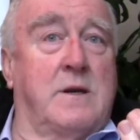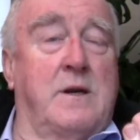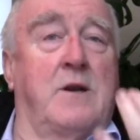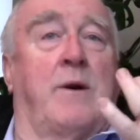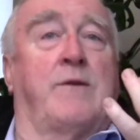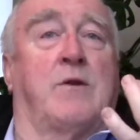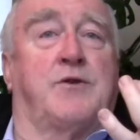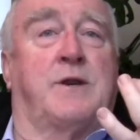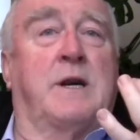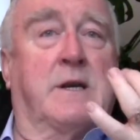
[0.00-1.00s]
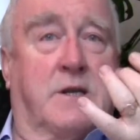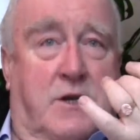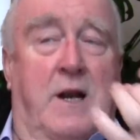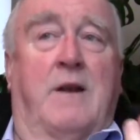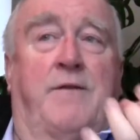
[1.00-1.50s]
You know, I've got
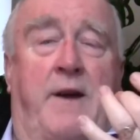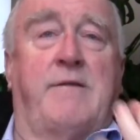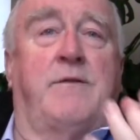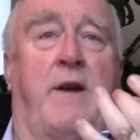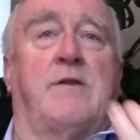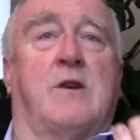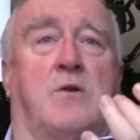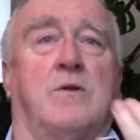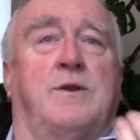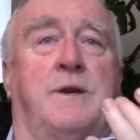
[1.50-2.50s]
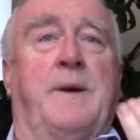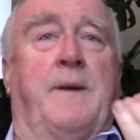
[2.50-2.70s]
still a very, very good